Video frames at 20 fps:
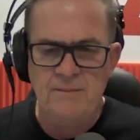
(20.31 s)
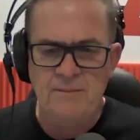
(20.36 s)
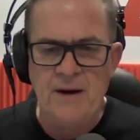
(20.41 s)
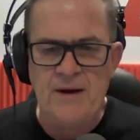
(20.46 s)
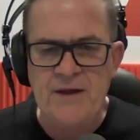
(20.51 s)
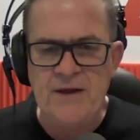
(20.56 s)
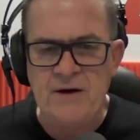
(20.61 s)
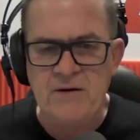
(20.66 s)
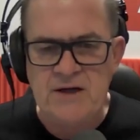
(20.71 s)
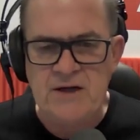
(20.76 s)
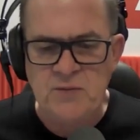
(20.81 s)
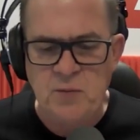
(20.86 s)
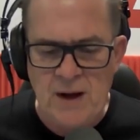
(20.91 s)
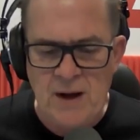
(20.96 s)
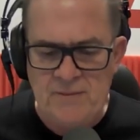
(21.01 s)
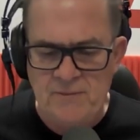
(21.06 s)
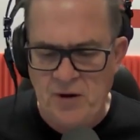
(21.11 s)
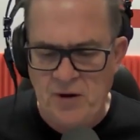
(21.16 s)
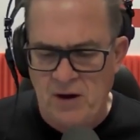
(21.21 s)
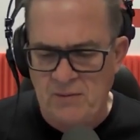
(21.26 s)
But there is
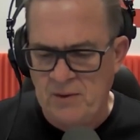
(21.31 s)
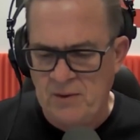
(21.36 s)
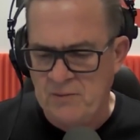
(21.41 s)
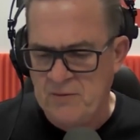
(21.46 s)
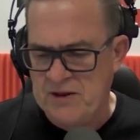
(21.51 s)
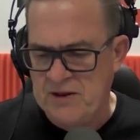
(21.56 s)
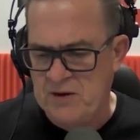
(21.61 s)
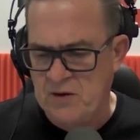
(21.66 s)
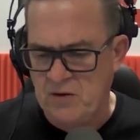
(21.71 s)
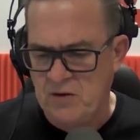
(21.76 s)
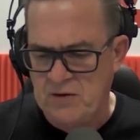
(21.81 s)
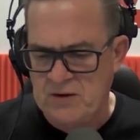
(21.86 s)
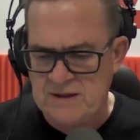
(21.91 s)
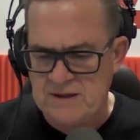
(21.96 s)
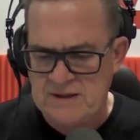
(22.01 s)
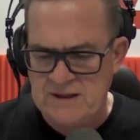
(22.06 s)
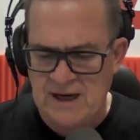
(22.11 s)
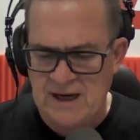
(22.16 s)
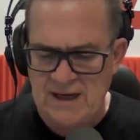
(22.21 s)
one problem with the Auckland